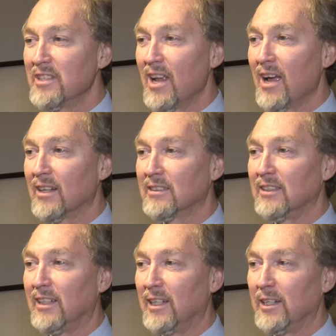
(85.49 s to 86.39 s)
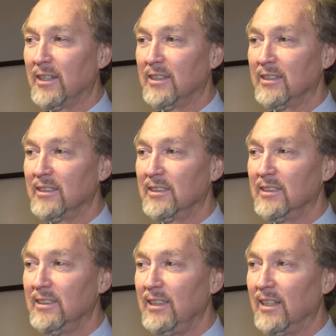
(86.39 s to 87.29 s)
not, uh,
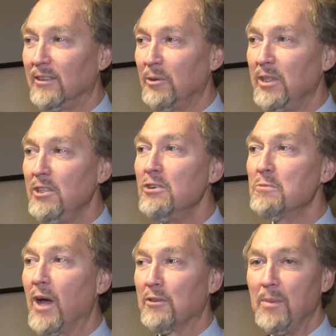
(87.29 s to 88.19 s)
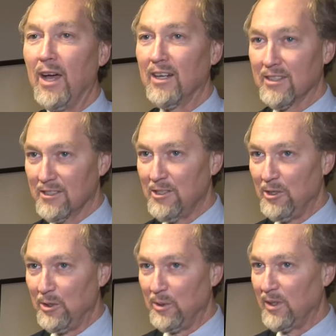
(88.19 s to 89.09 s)
you know, we use mathematics
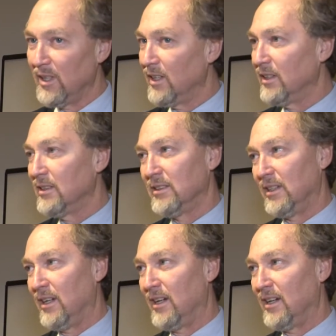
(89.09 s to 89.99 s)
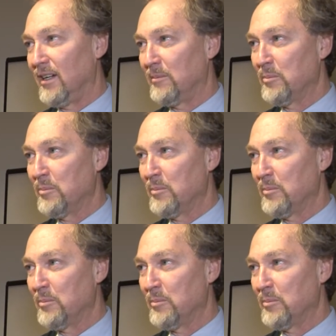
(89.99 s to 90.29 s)
to uh,